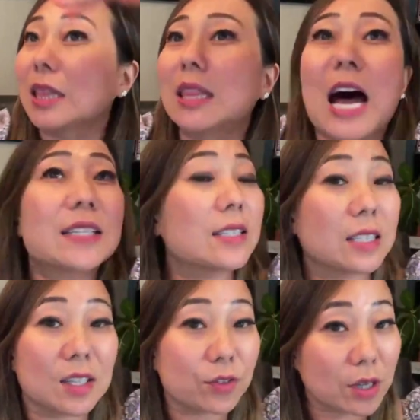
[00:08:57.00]
lots
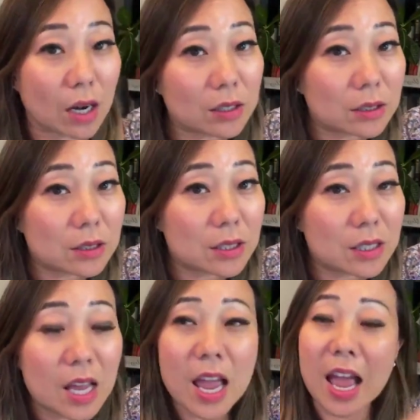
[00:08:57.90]
of different
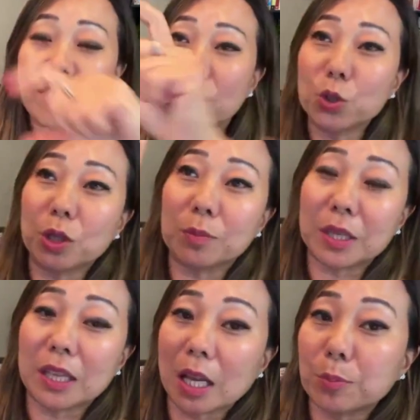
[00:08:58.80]
colors. And then you could
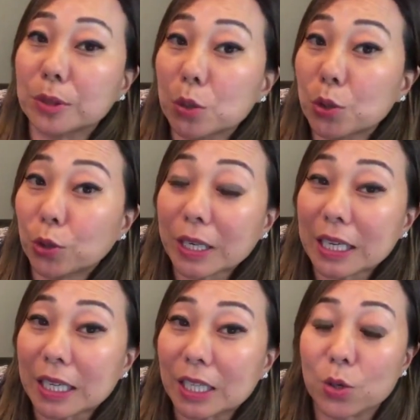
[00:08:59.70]
be like
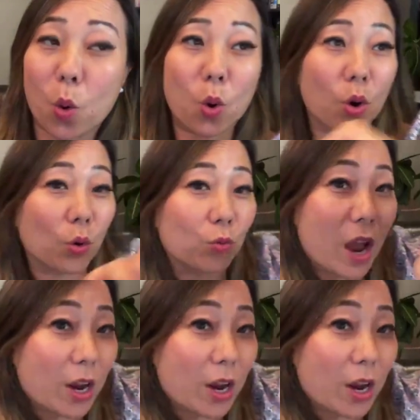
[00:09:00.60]
blue-green or